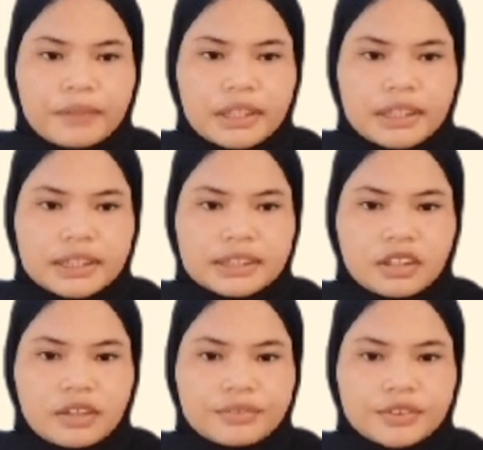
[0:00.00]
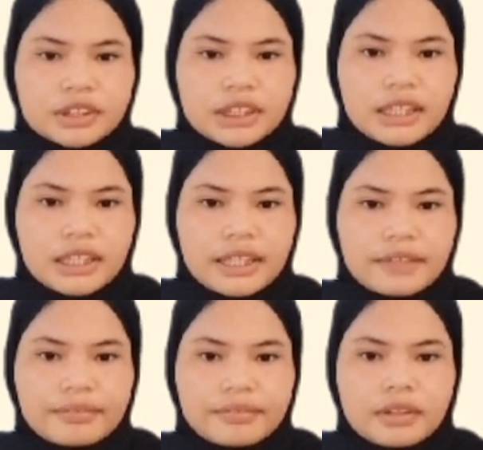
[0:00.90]
the rest of social
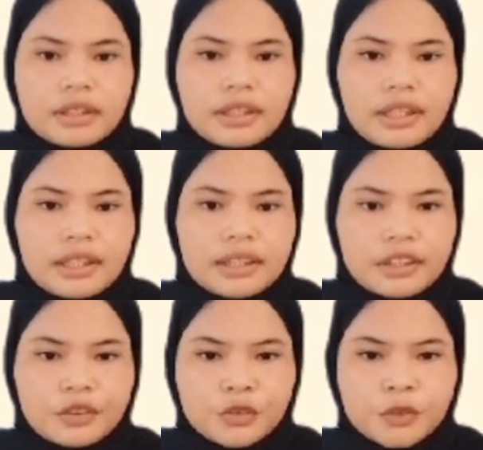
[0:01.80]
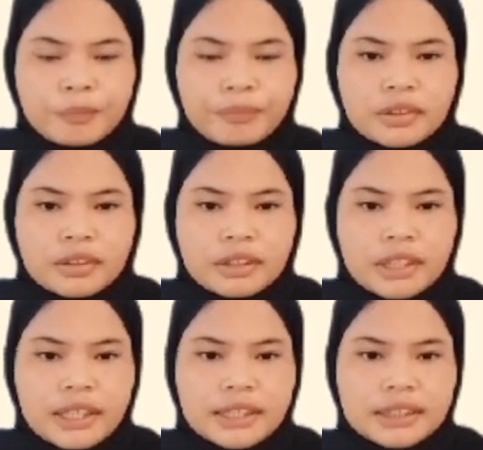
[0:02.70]
life. In the room,
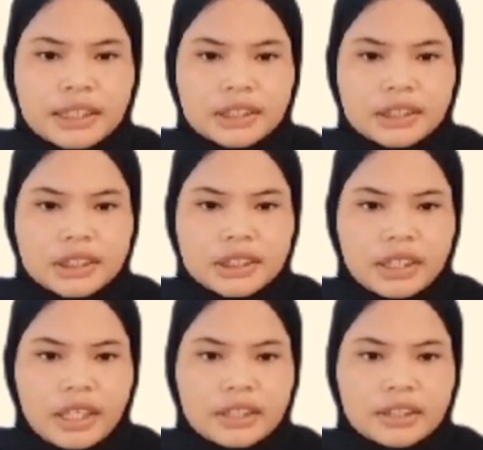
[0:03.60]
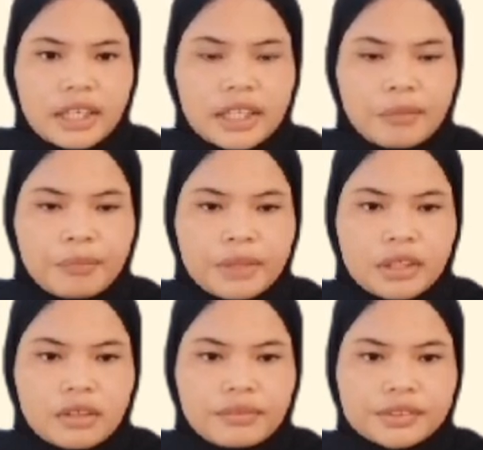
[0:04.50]
there is a teacher and a number
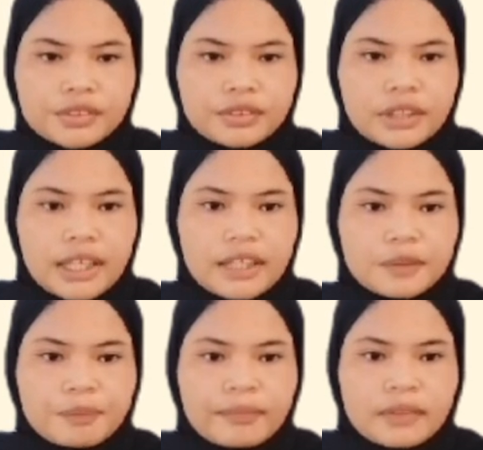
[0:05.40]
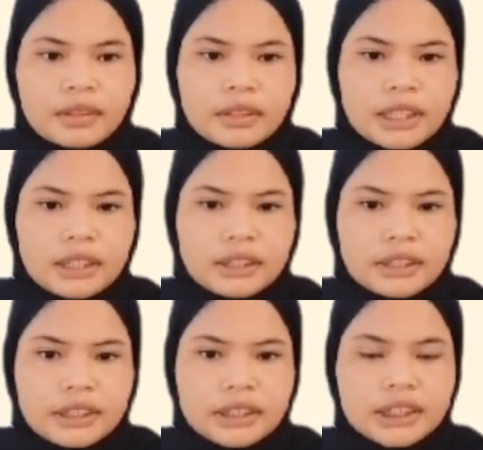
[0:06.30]
of students. The
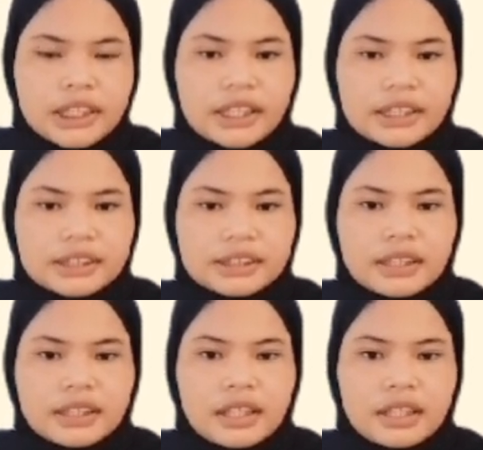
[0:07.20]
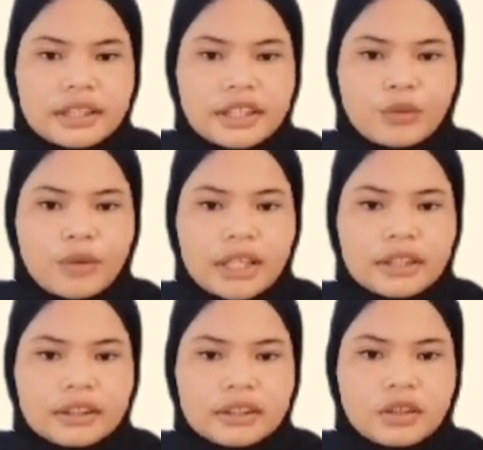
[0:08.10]
teacher is the
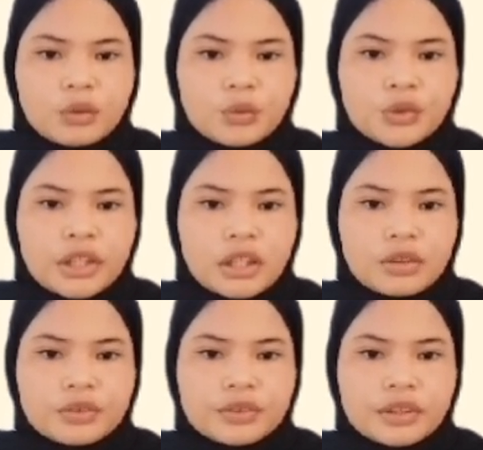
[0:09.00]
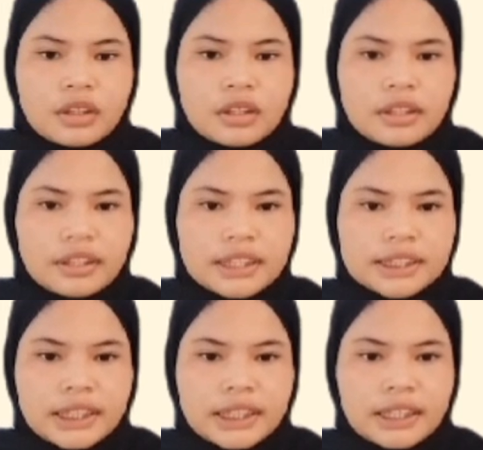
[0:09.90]
one who knows the
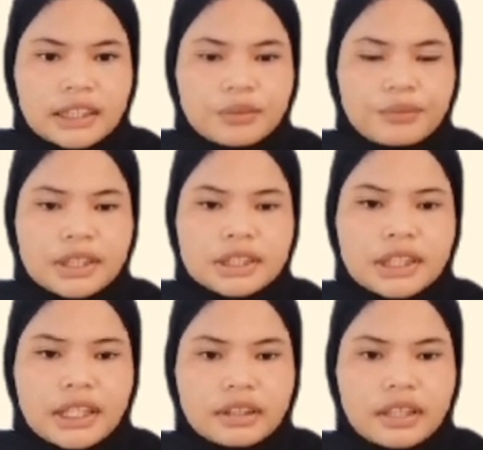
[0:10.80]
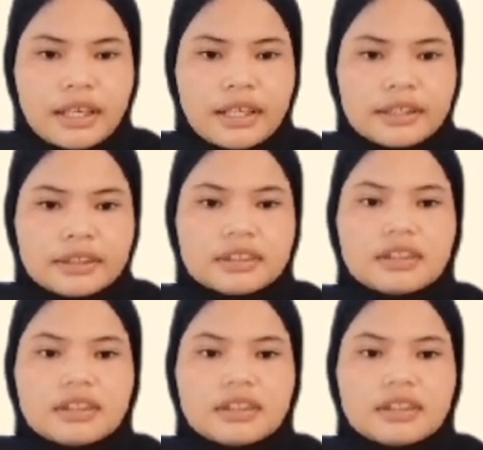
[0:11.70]
second language, and